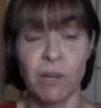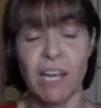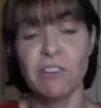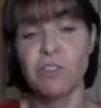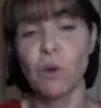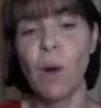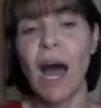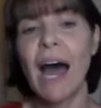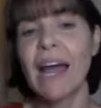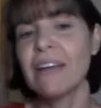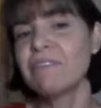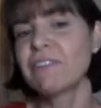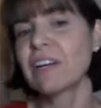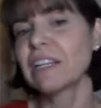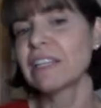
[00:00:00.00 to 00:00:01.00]
Okay, so
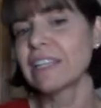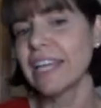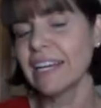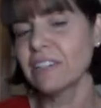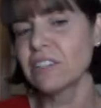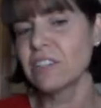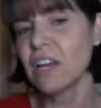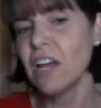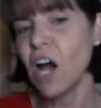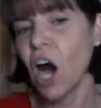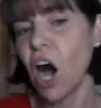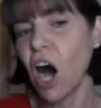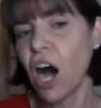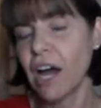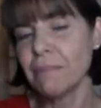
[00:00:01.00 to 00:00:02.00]
I've clicked
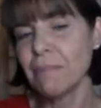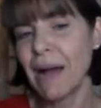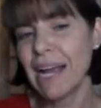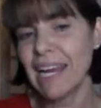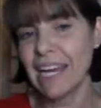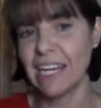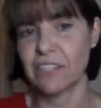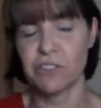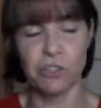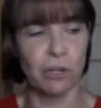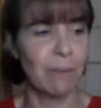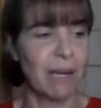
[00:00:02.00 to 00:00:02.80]
on my answer,